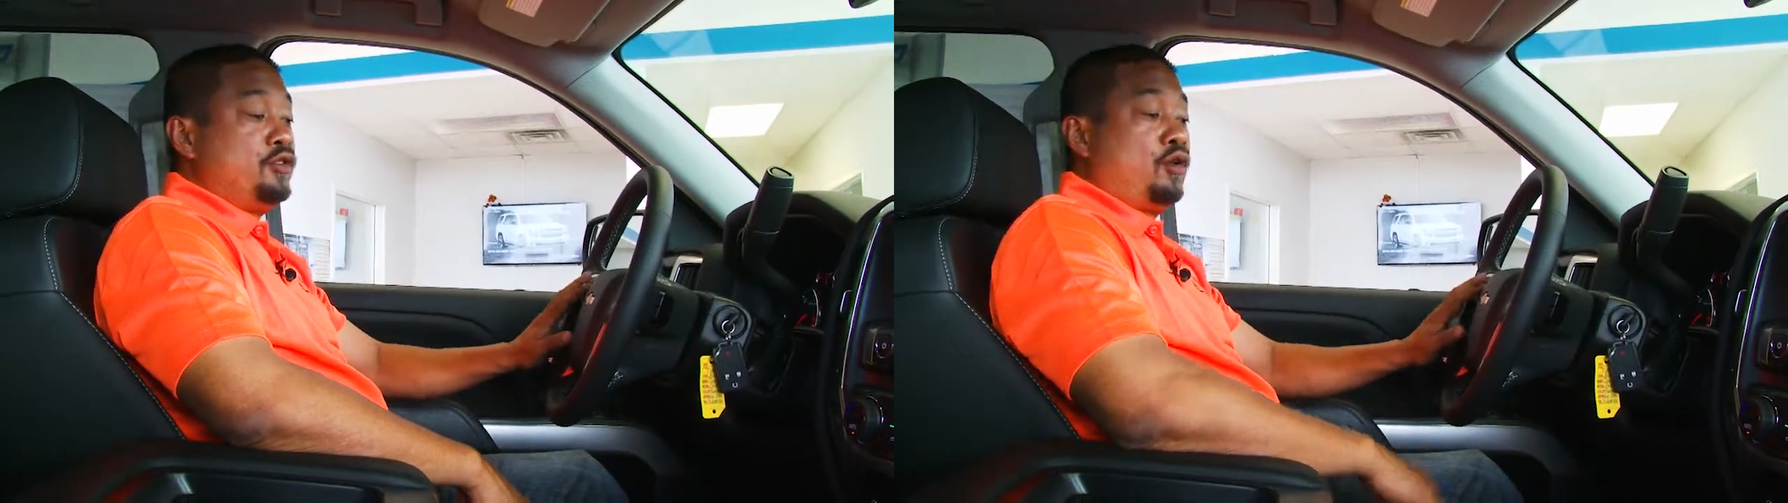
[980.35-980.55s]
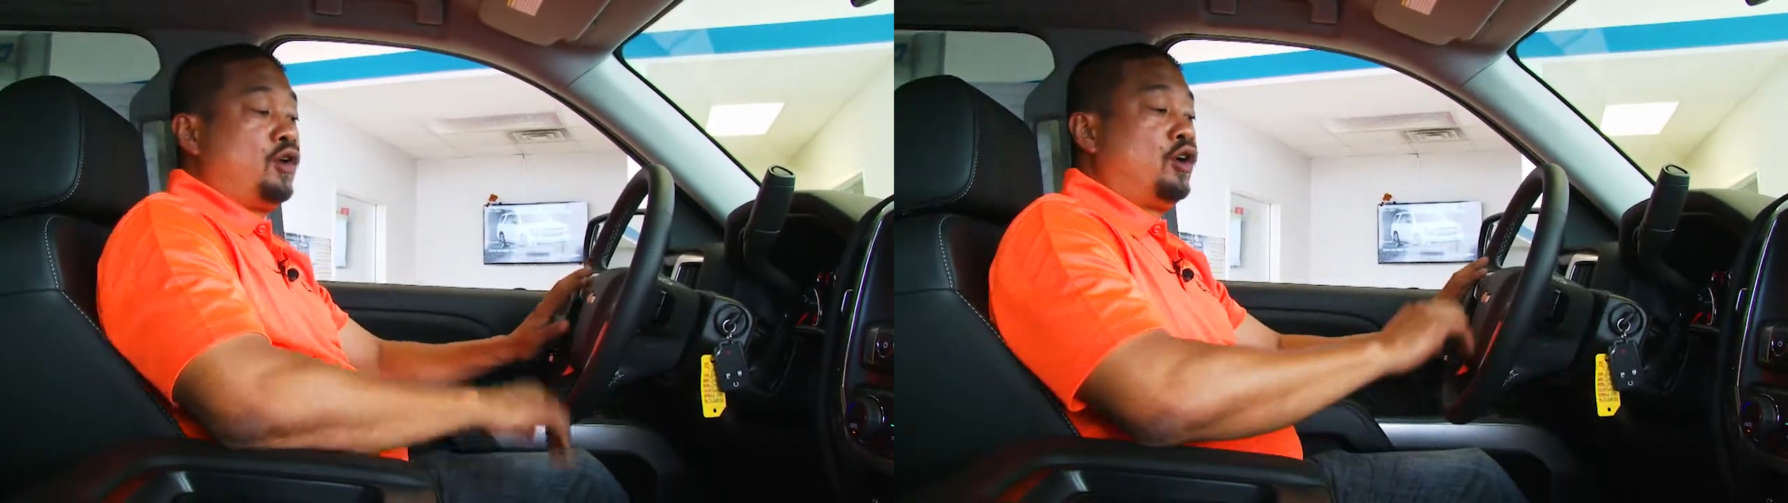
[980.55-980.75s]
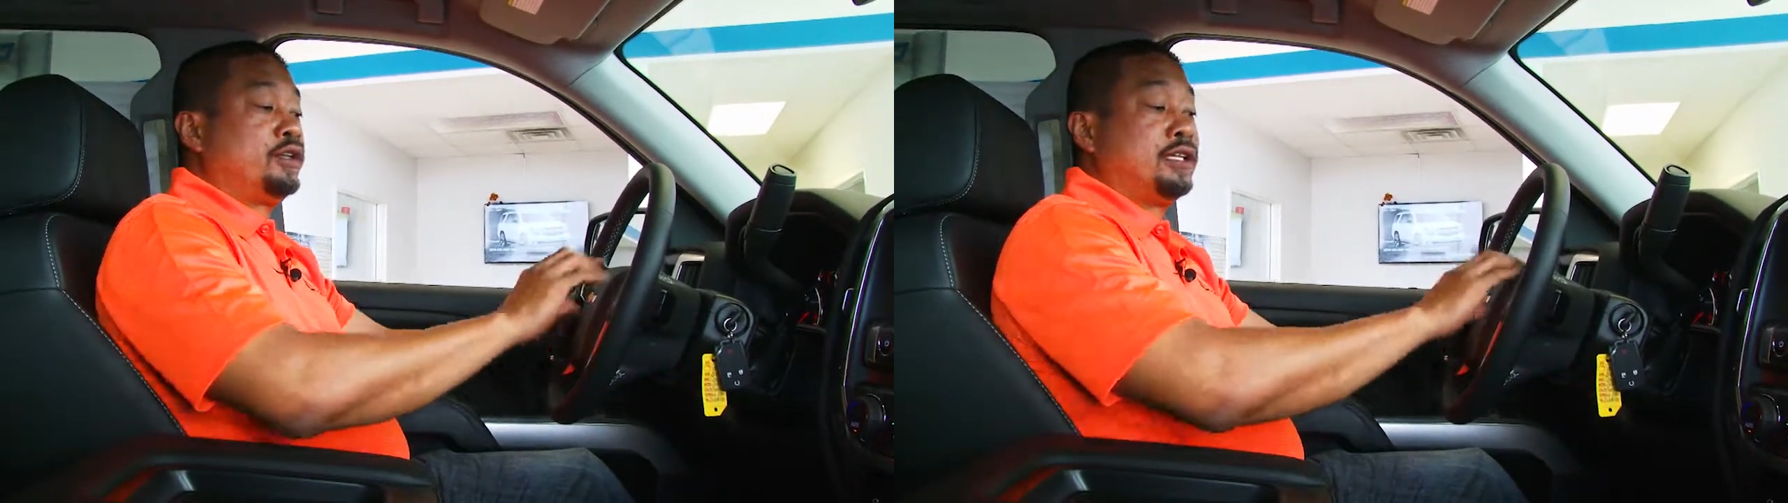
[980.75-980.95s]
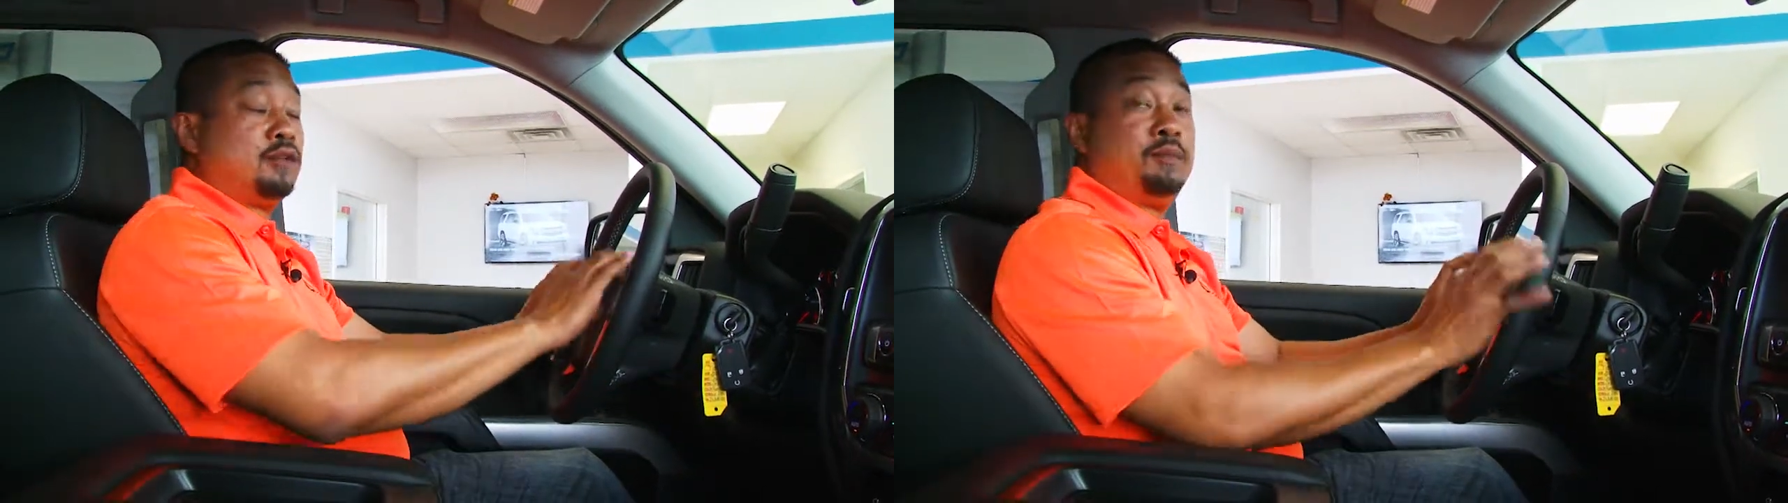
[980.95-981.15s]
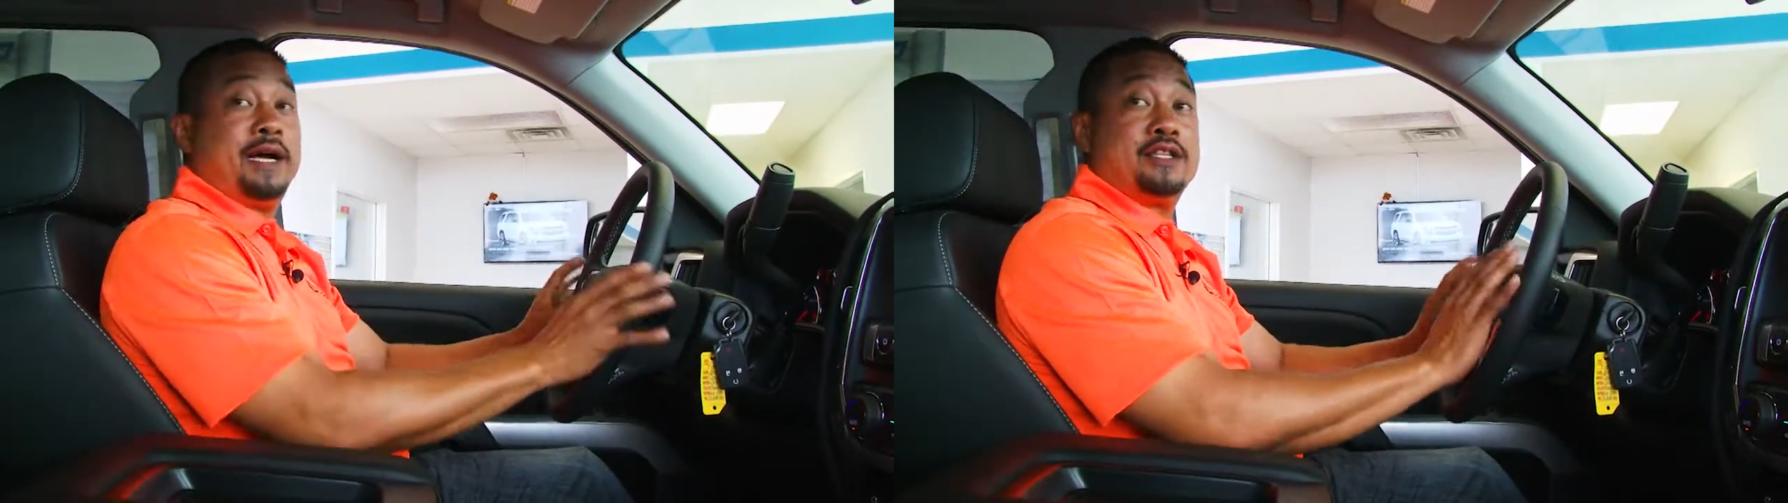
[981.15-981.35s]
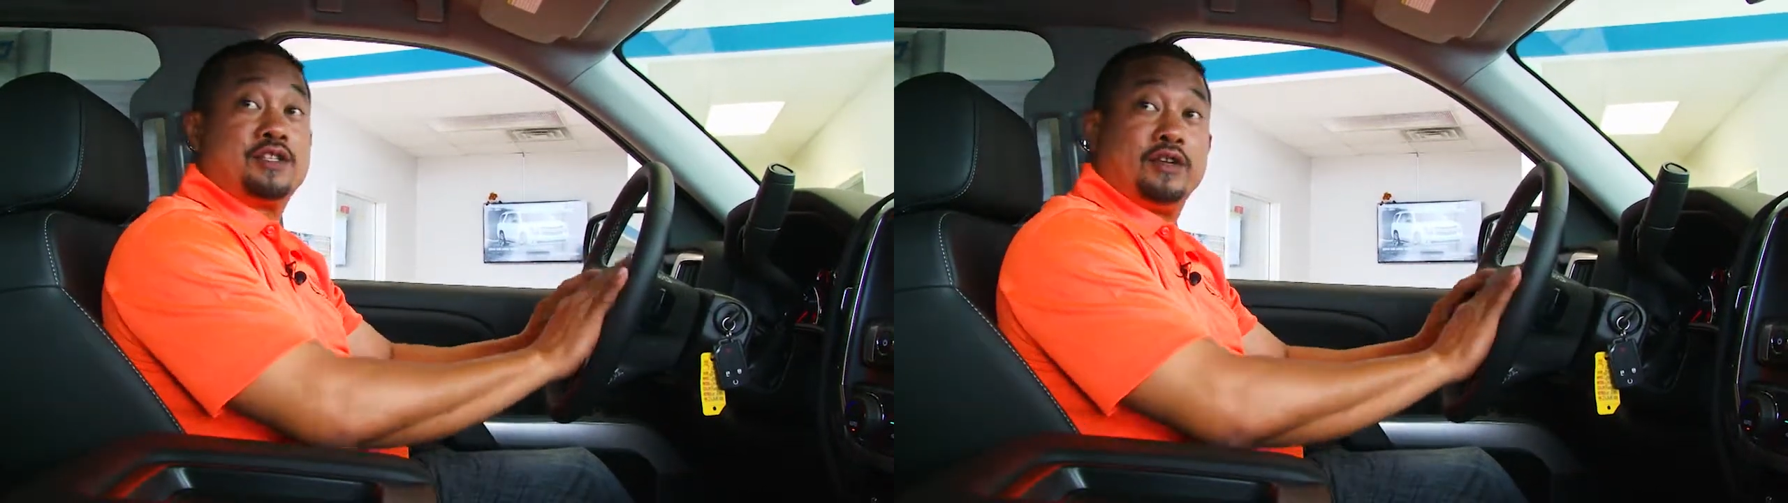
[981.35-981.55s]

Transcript: you all the little buttons